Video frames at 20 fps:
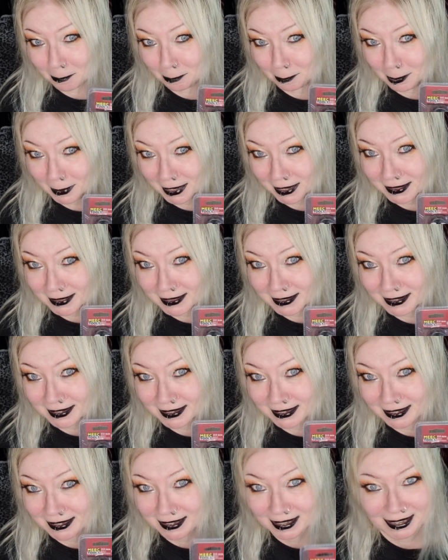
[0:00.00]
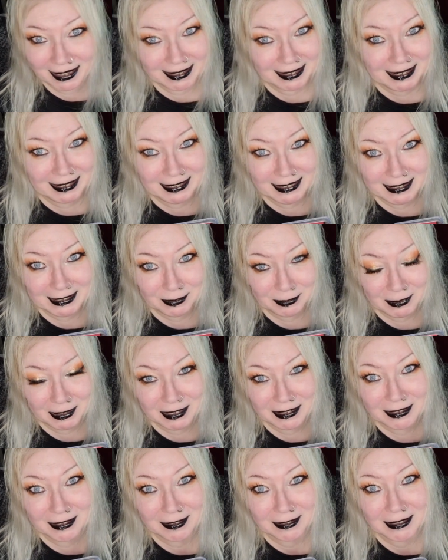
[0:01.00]
But I need this
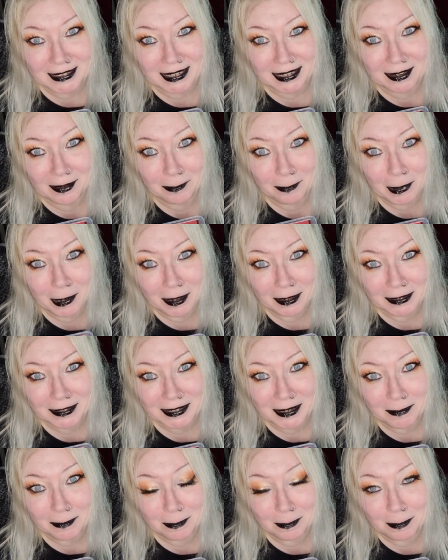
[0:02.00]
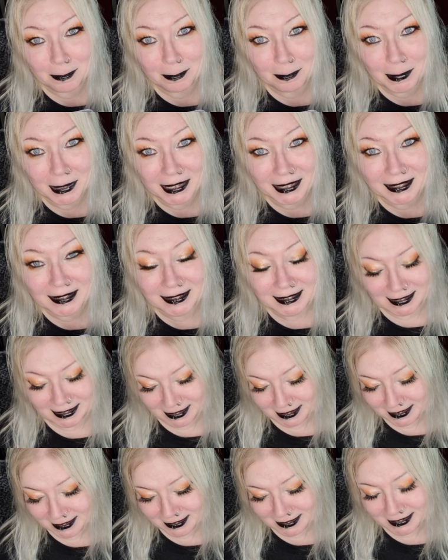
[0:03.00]
one to take apart some bits
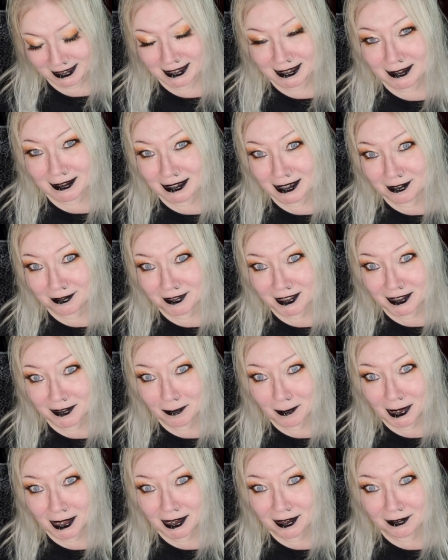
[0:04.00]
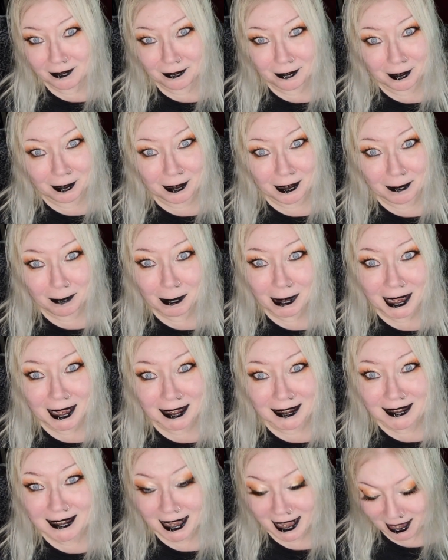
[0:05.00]
so it's gonna fit better for the
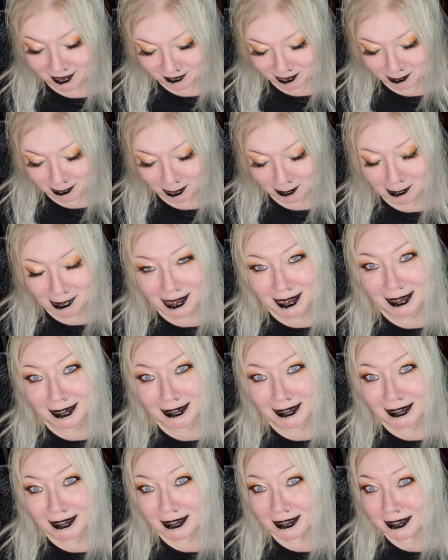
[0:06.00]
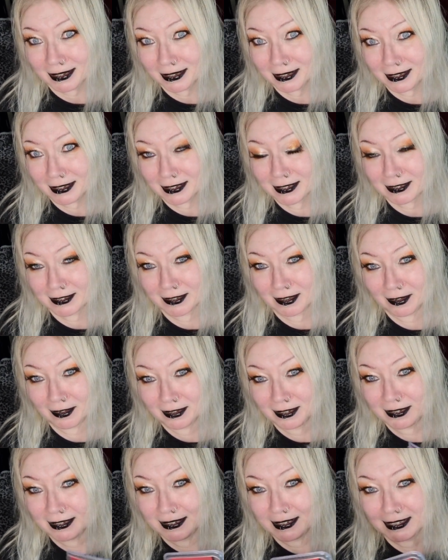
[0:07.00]
plans I have in my mind.
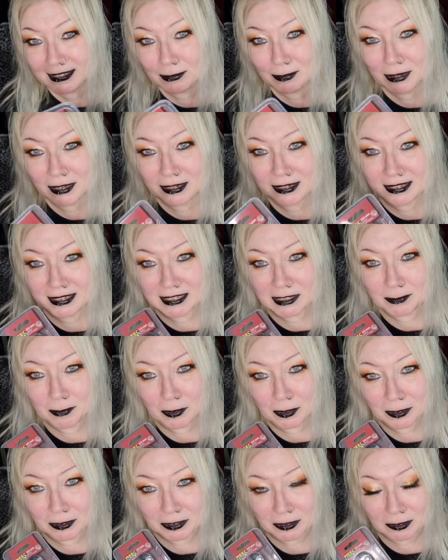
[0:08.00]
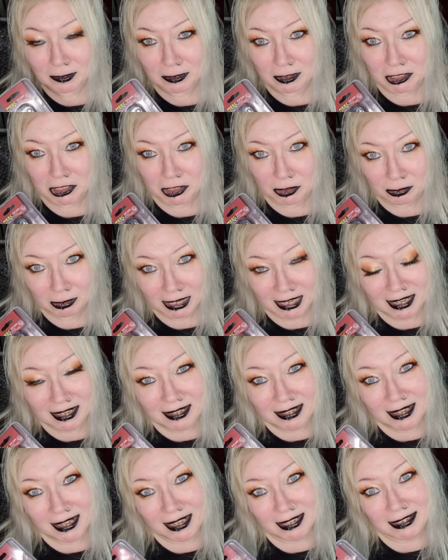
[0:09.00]
So this one is bought on
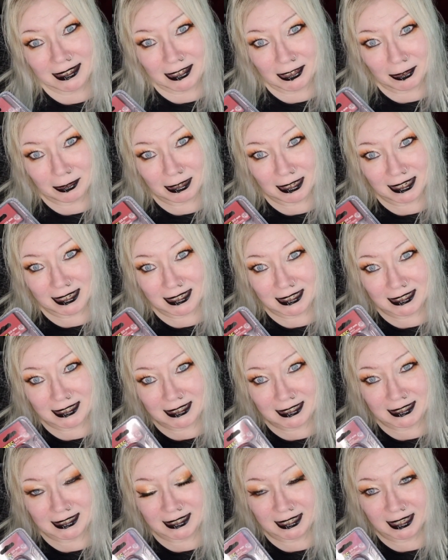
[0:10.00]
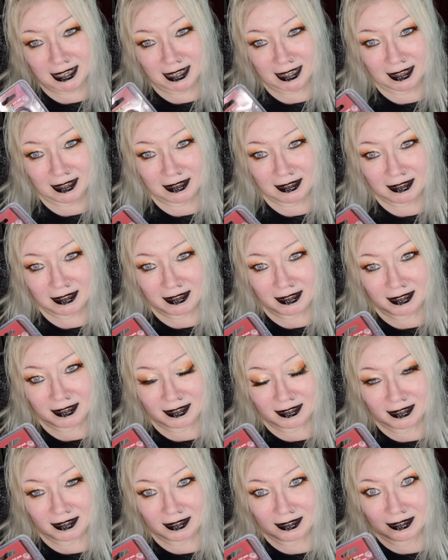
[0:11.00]
Jula, and Jula is
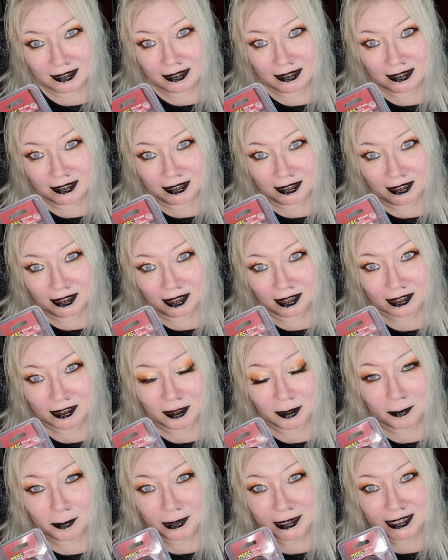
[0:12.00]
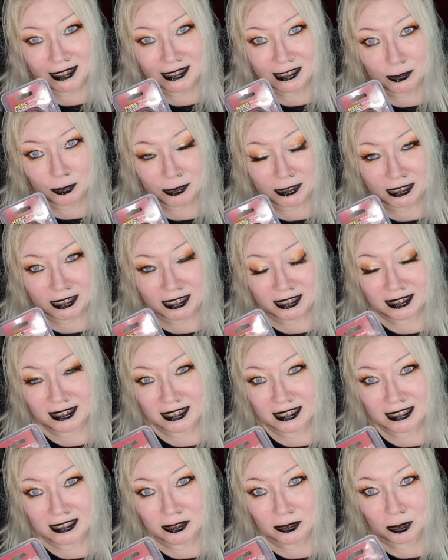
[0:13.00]
a company in Sweden
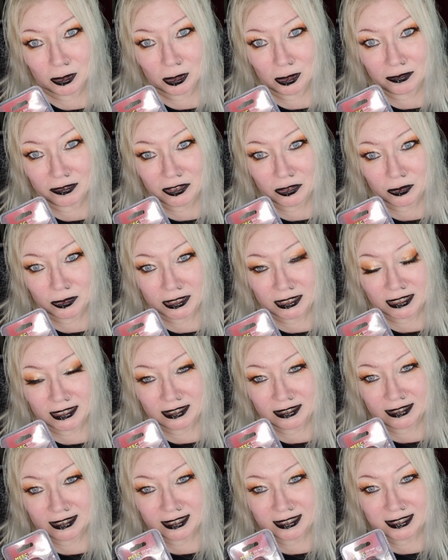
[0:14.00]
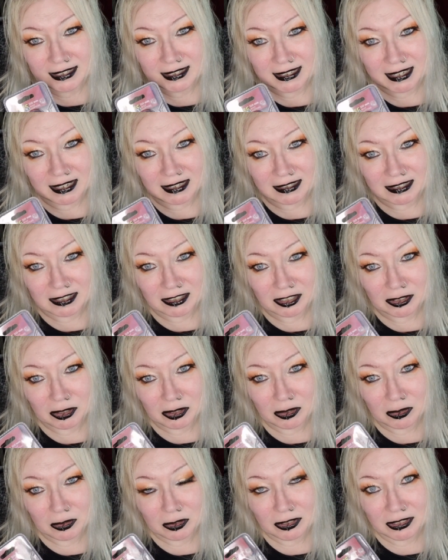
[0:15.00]
that is all over Sweden that sells
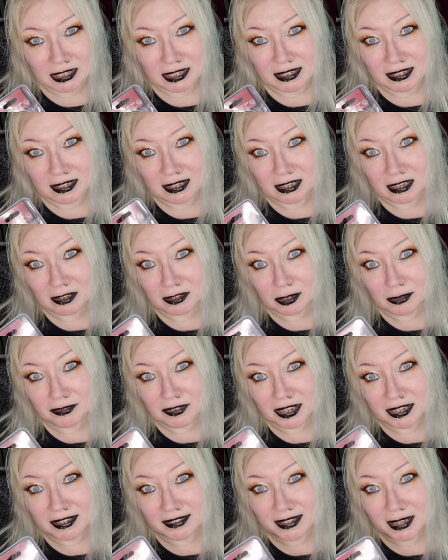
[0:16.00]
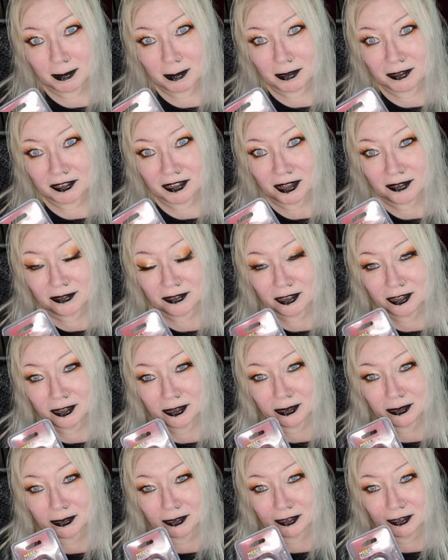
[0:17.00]
tools and a lot of other type of stuff
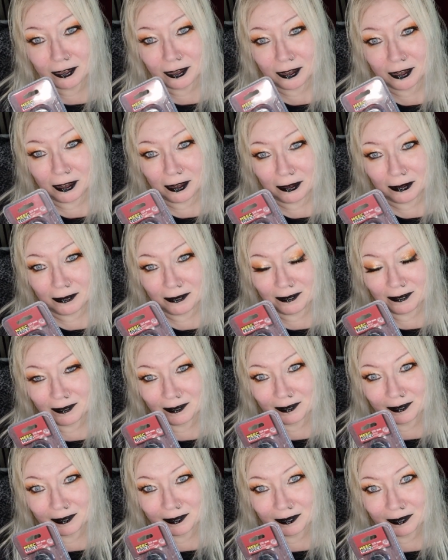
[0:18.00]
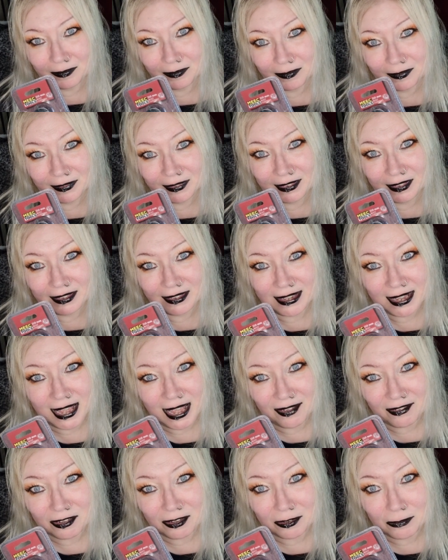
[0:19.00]
too. So they
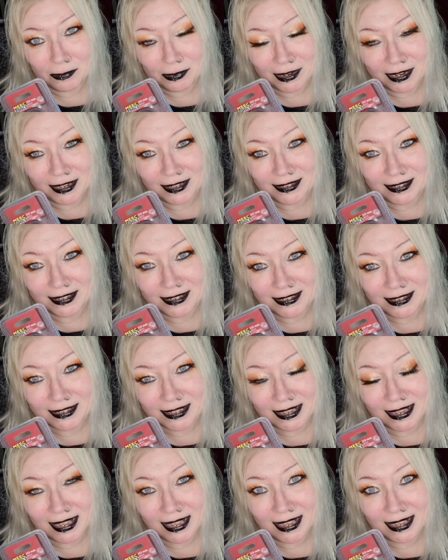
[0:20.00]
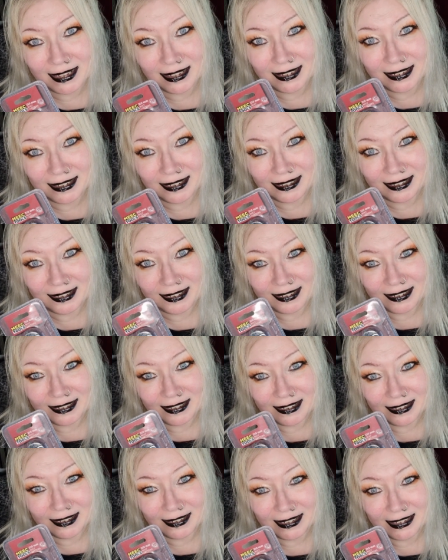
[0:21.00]
have good prices, and
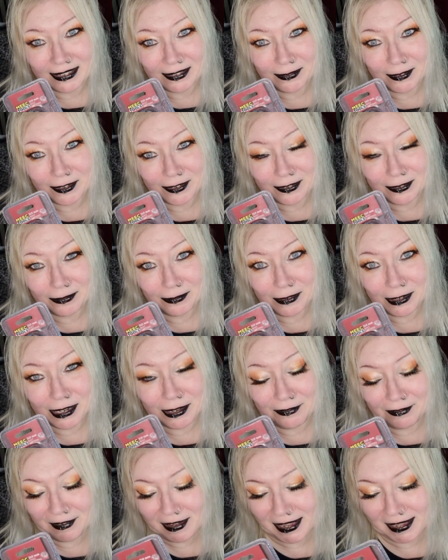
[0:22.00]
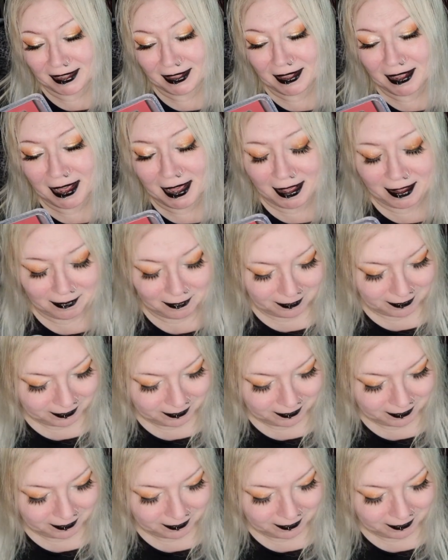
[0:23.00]
this was what I found there.